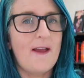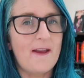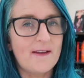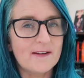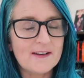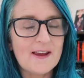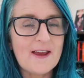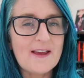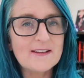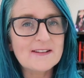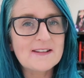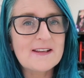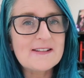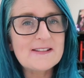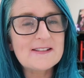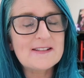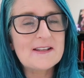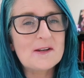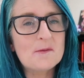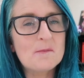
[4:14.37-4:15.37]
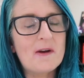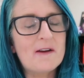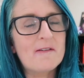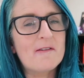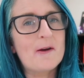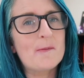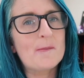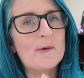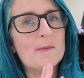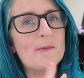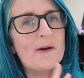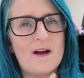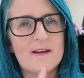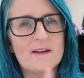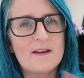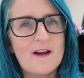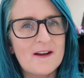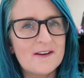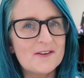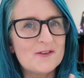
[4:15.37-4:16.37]
And as I said in my wrap up, I
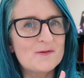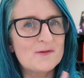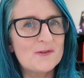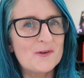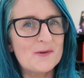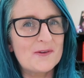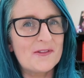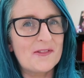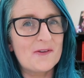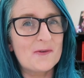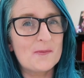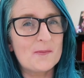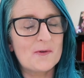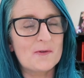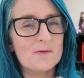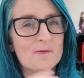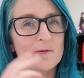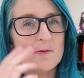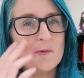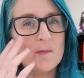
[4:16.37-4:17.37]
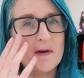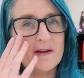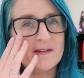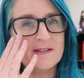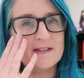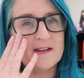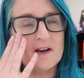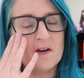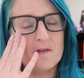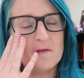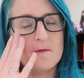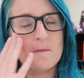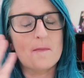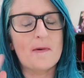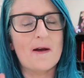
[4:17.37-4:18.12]
kind of ruined this book for myself